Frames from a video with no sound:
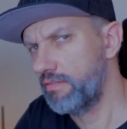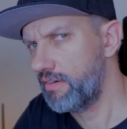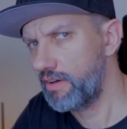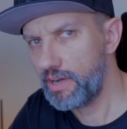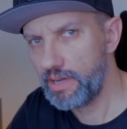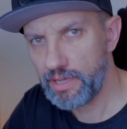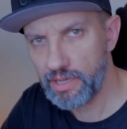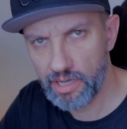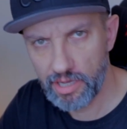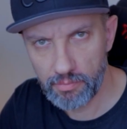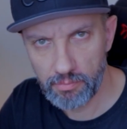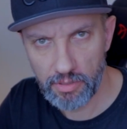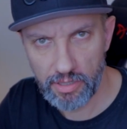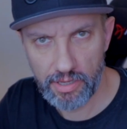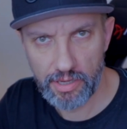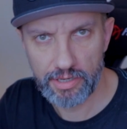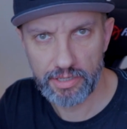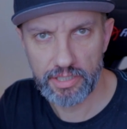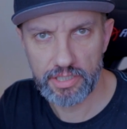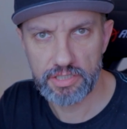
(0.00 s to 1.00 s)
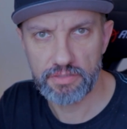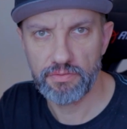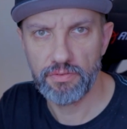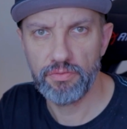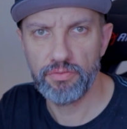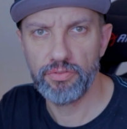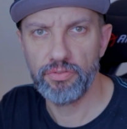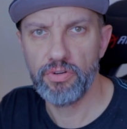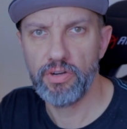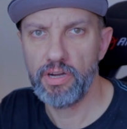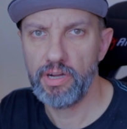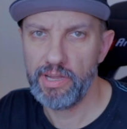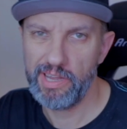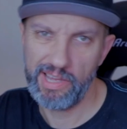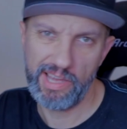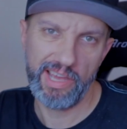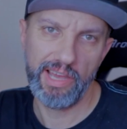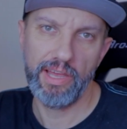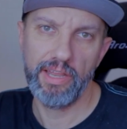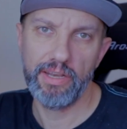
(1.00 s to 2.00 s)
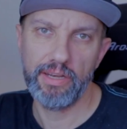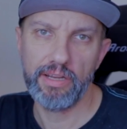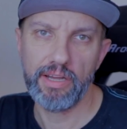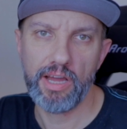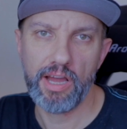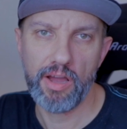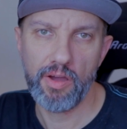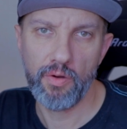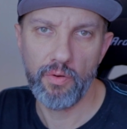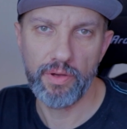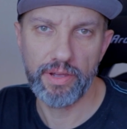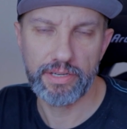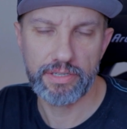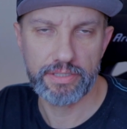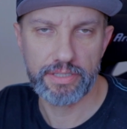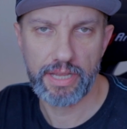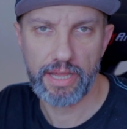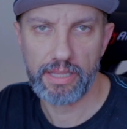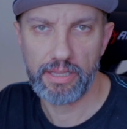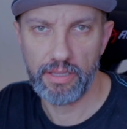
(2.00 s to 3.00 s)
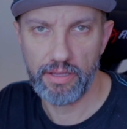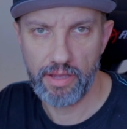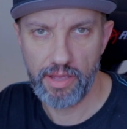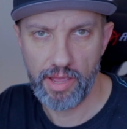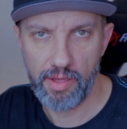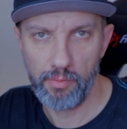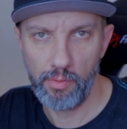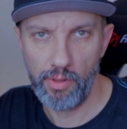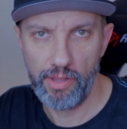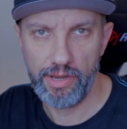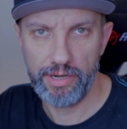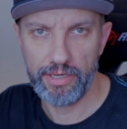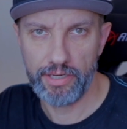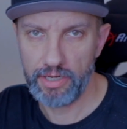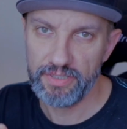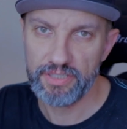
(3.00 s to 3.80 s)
why I am learning SwiftUI and how exactly I am learning.